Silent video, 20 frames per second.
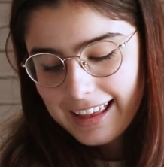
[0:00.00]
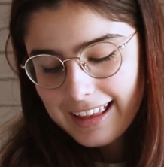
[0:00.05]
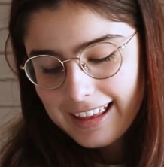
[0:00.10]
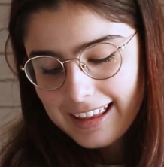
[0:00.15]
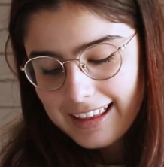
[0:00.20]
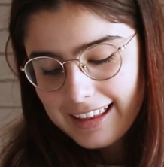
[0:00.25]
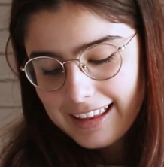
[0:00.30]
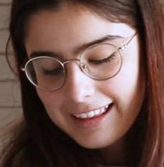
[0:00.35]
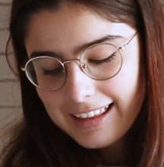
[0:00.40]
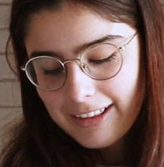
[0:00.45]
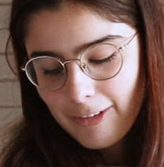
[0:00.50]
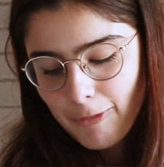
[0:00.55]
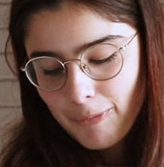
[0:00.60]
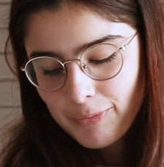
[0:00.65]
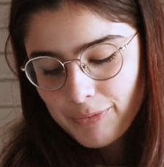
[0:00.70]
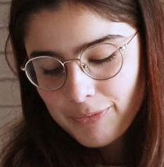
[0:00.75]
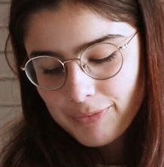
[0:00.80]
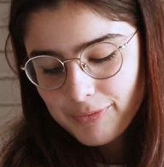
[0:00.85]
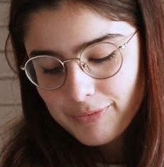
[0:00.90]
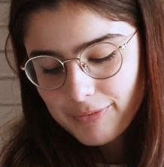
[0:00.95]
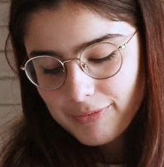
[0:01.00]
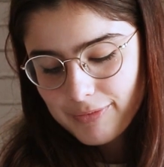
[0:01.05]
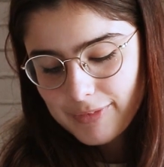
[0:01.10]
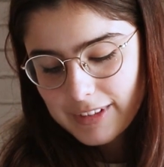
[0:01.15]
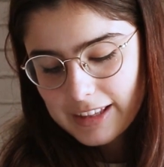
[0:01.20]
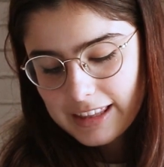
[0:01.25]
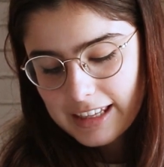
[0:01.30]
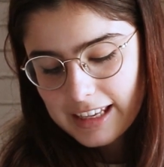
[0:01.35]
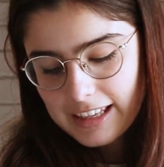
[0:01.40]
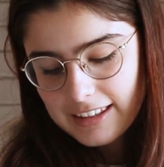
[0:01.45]

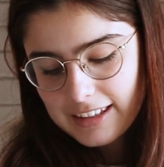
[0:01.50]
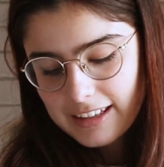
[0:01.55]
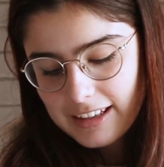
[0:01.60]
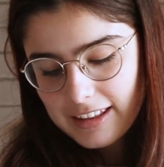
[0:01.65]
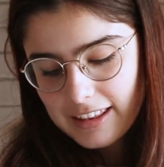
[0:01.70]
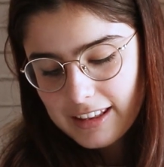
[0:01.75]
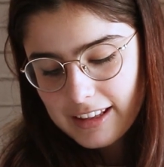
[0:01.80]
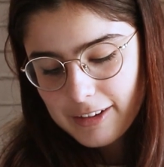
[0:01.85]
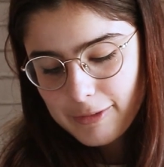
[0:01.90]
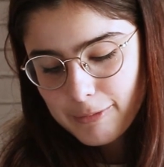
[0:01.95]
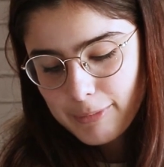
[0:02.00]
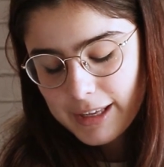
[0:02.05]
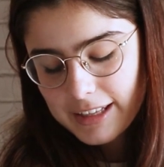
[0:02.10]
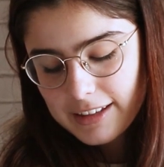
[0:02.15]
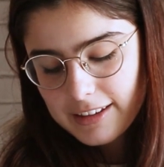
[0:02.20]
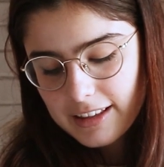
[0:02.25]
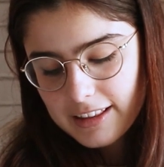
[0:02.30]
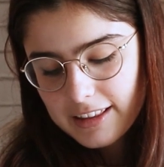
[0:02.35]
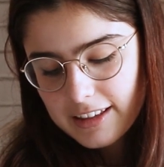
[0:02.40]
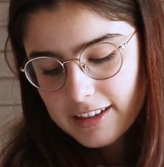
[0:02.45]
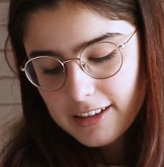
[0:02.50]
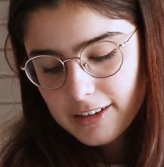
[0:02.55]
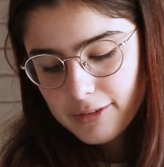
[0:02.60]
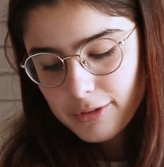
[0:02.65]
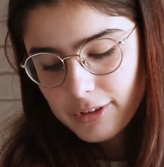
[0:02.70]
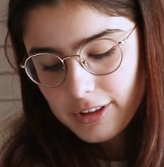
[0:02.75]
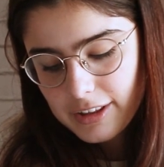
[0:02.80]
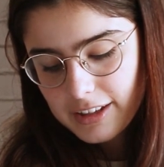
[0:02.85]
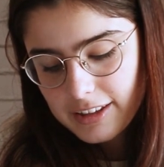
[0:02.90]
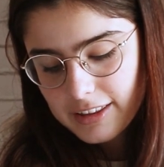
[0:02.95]
that's I think basically
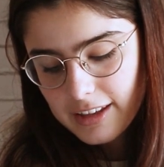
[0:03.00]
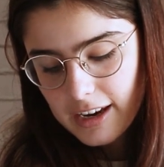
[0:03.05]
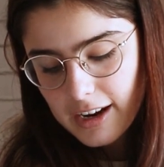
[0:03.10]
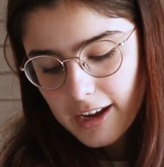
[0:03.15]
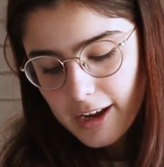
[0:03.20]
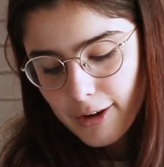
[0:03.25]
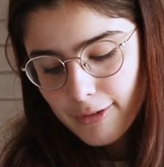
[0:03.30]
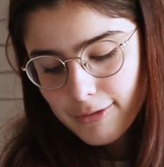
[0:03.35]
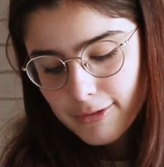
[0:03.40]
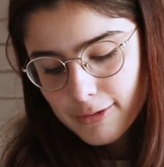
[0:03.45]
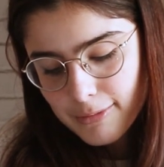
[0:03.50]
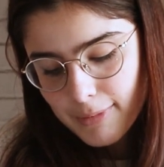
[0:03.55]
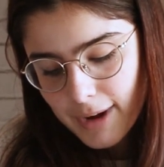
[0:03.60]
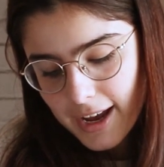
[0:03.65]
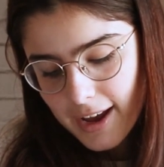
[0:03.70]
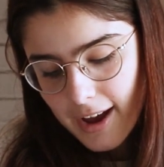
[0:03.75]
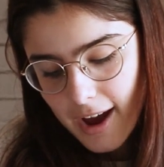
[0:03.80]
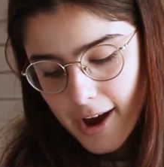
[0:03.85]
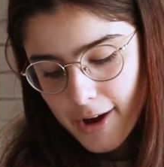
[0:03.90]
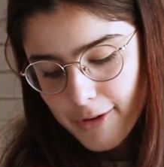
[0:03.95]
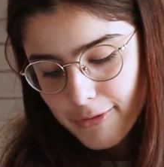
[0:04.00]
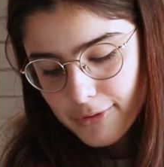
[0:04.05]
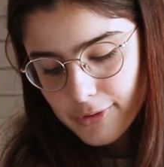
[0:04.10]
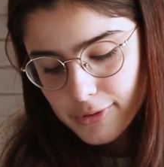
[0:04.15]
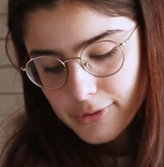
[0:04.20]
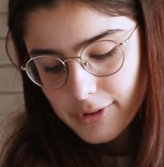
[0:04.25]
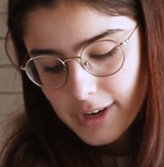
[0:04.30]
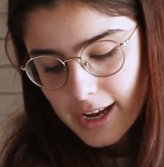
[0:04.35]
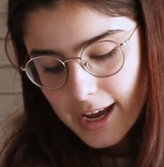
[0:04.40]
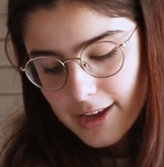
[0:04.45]
everything that I have on my
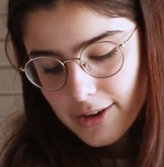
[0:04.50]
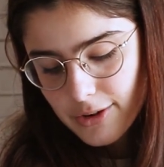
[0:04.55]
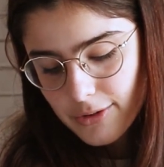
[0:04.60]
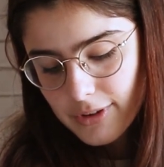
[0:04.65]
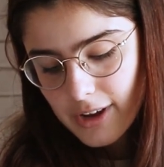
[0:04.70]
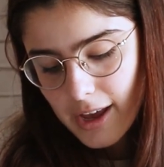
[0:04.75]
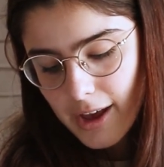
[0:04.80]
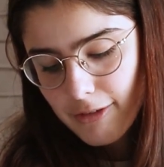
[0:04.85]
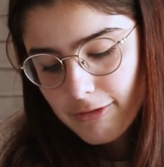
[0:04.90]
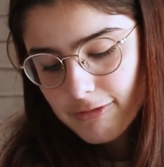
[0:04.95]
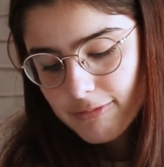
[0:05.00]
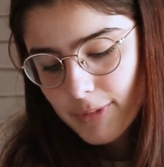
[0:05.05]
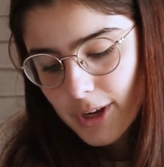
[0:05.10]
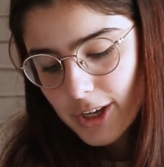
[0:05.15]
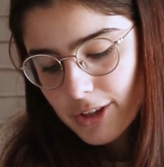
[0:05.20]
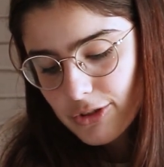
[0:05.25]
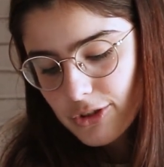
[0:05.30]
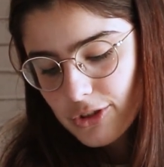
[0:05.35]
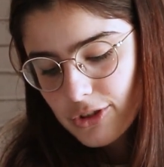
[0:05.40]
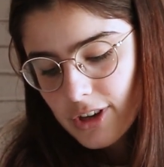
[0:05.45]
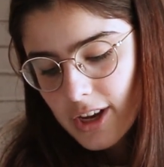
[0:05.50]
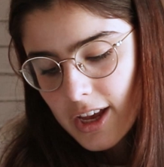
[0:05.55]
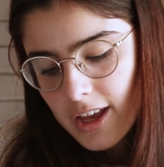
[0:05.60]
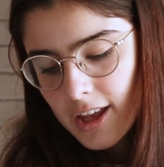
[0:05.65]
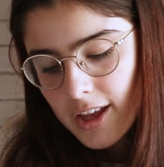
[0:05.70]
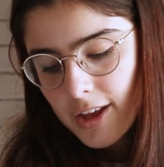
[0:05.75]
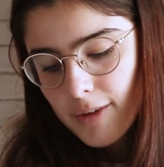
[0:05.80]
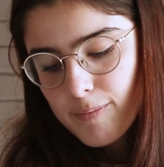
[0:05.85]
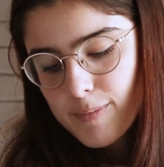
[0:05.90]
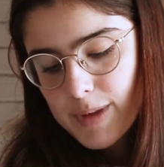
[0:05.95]
iPhone. I don't have much
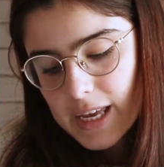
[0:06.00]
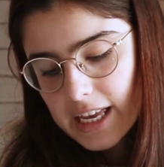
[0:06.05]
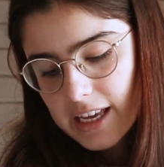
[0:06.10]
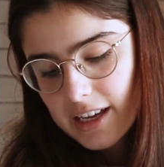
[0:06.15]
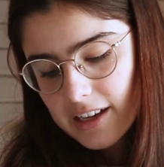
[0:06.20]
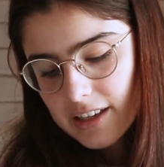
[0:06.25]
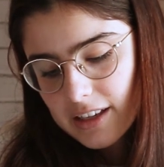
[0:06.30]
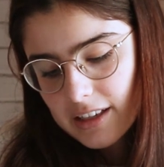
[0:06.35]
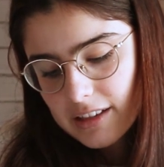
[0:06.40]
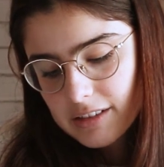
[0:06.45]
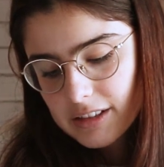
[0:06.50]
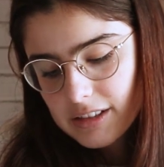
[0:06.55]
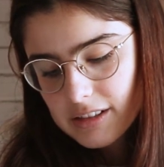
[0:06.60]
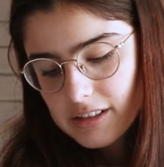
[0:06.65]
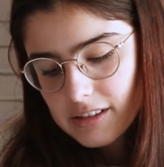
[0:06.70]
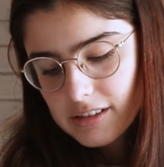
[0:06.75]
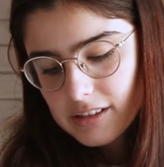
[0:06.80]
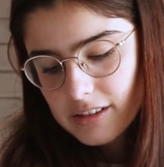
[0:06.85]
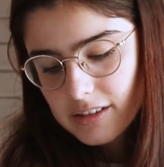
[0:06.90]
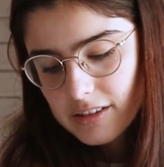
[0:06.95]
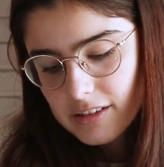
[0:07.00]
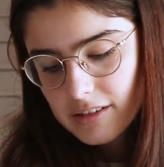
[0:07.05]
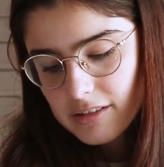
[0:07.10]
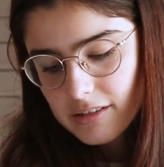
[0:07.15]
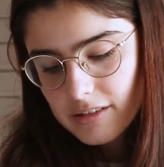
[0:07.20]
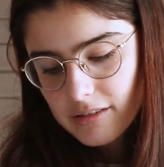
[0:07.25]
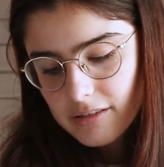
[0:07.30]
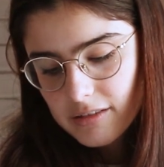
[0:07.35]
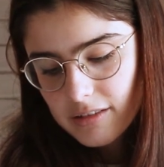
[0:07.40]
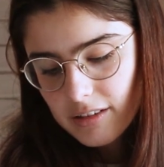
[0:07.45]
because
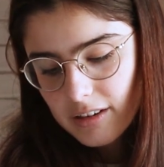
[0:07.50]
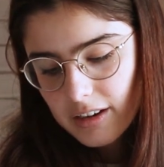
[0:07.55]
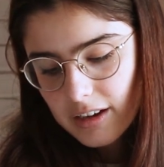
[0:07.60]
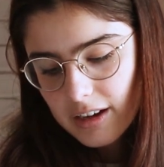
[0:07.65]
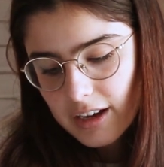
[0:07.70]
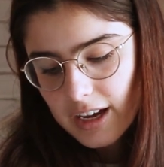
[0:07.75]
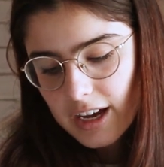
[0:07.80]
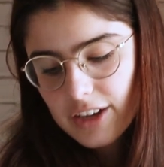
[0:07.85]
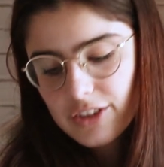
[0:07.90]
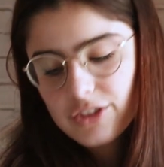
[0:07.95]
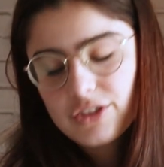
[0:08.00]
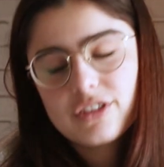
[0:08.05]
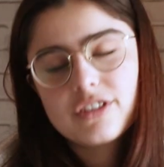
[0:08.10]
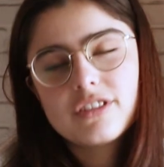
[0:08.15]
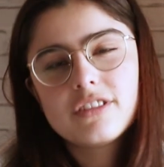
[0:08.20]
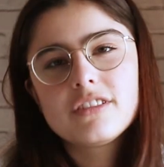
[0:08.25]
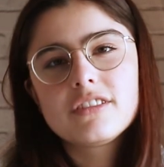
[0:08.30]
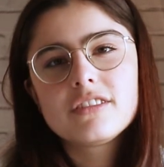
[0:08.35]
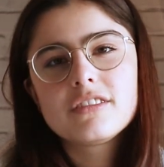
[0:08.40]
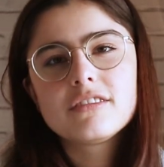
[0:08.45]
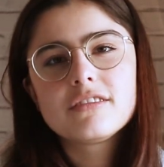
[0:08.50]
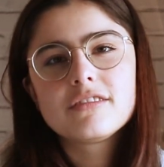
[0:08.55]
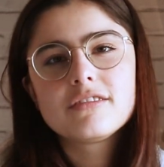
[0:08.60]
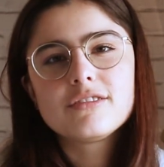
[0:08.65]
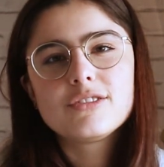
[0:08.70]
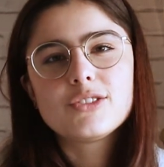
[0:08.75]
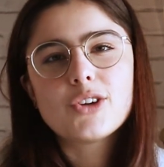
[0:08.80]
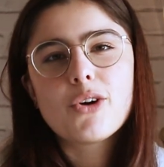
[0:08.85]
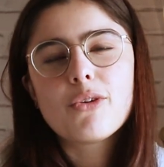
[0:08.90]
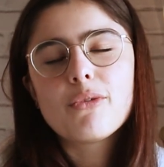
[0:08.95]
I just
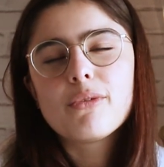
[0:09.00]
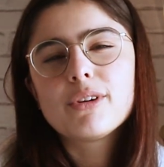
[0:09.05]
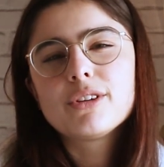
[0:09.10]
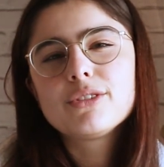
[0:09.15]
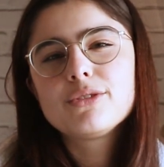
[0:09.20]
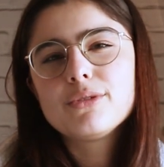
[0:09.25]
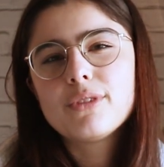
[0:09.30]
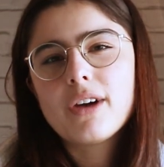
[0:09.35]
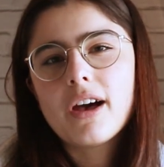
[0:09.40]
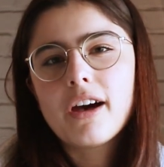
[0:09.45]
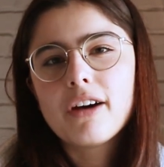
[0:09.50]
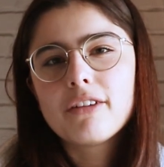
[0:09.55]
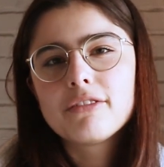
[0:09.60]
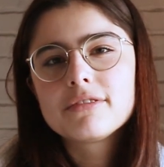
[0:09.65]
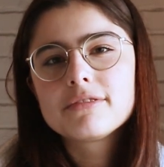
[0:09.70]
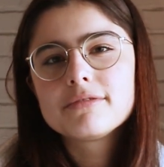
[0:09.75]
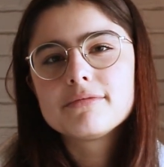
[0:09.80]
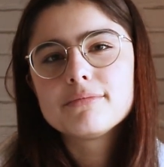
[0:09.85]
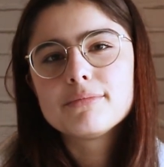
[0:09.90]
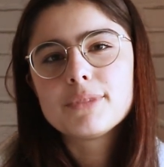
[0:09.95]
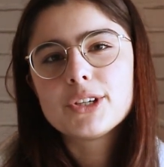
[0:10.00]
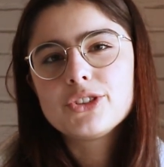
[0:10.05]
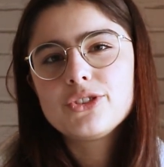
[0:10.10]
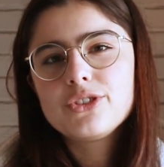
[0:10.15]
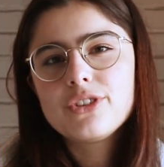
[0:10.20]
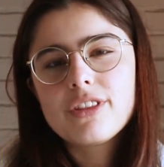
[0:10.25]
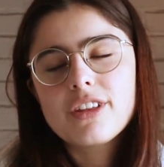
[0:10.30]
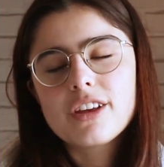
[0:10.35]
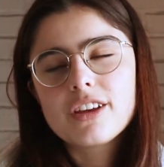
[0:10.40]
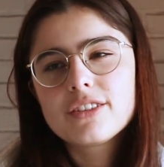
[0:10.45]
don't want to have
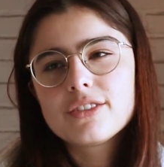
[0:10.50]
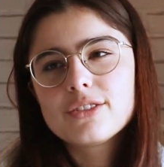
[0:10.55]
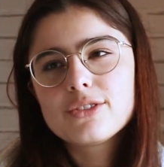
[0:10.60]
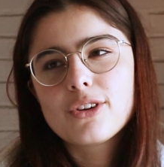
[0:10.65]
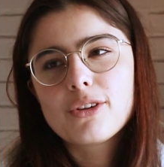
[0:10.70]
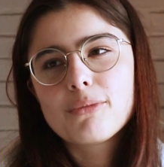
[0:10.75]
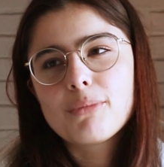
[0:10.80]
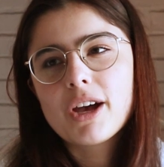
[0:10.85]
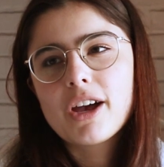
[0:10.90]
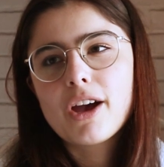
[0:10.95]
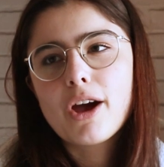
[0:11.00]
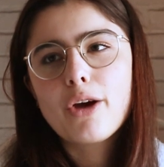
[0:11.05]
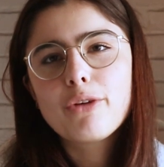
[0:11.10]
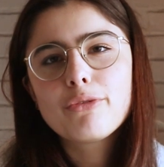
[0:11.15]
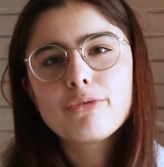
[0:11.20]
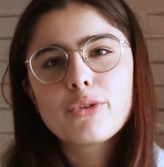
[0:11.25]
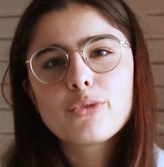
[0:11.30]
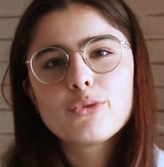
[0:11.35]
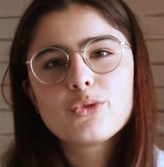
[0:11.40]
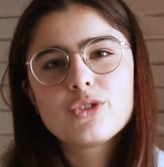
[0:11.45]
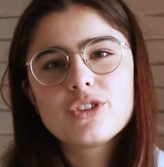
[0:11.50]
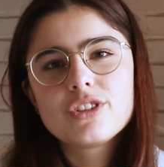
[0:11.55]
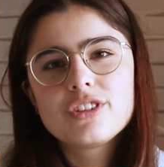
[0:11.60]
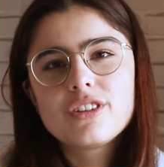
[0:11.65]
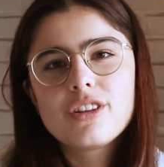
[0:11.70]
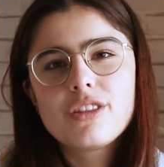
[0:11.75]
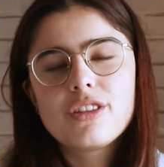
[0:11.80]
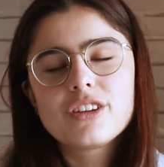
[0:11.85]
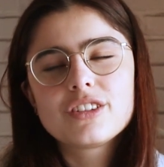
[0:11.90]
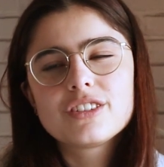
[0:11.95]
much things on my iPhone, just
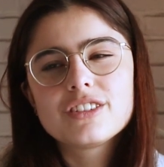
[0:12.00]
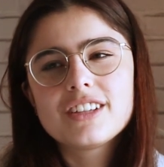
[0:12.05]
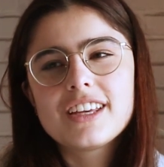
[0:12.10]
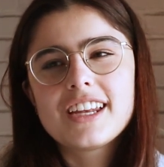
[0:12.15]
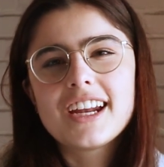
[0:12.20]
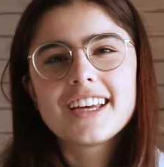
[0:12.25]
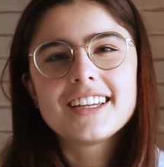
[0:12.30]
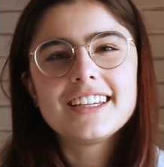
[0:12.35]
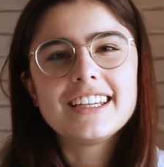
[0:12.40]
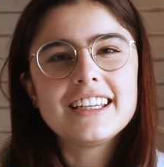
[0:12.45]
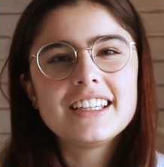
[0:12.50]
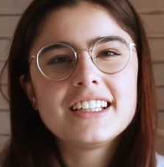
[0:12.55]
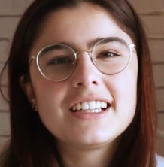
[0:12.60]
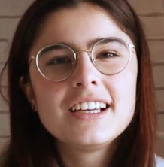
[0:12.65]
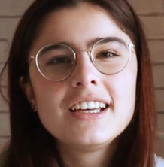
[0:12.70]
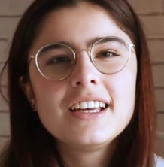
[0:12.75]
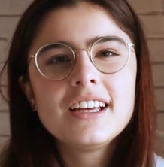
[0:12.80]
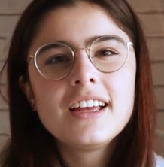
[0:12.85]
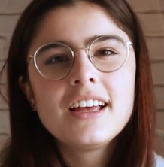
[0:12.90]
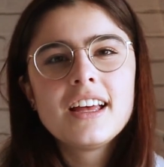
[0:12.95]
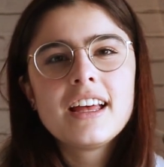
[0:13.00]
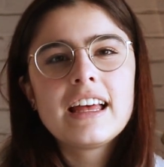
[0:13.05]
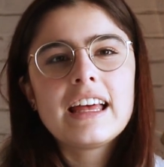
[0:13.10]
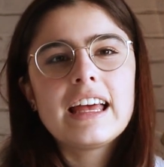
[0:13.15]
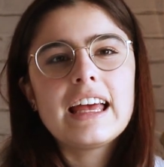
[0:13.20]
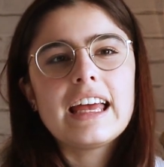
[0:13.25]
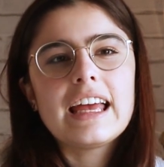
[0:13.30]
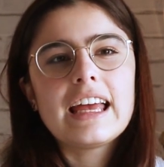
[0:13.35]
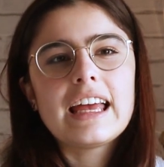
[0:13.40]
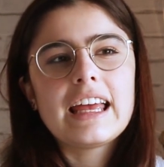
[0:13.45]
the things that I need.
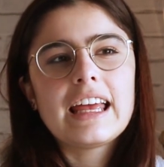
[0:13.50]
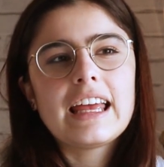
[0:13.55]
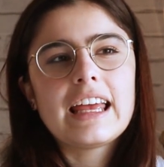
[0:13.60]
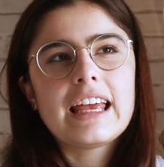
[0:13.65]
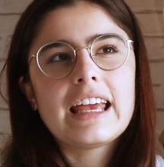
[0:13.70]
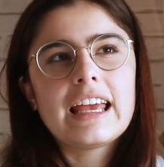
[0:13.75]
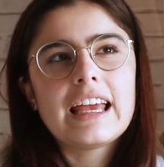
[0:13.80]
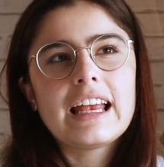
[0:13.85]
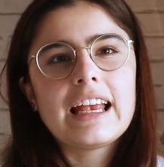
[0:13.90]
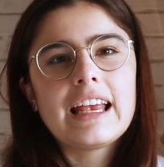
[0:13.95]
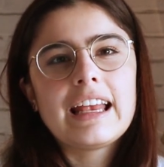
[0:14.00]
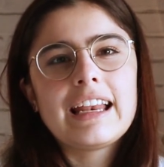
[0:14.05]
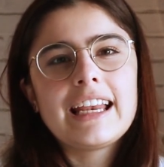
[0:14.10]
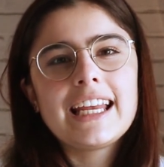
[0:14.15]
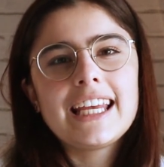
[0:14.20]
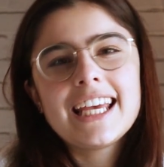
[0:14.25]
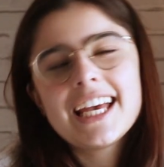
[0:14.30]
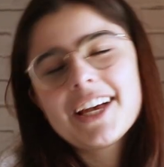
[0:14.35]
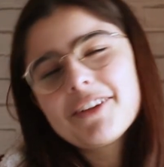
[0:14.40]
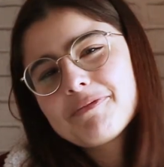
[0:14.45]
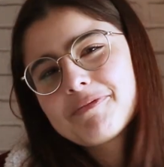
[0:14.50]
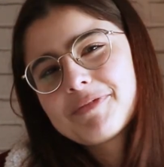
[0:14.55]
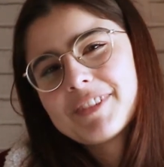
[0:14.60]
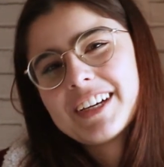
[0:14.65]
And yeah,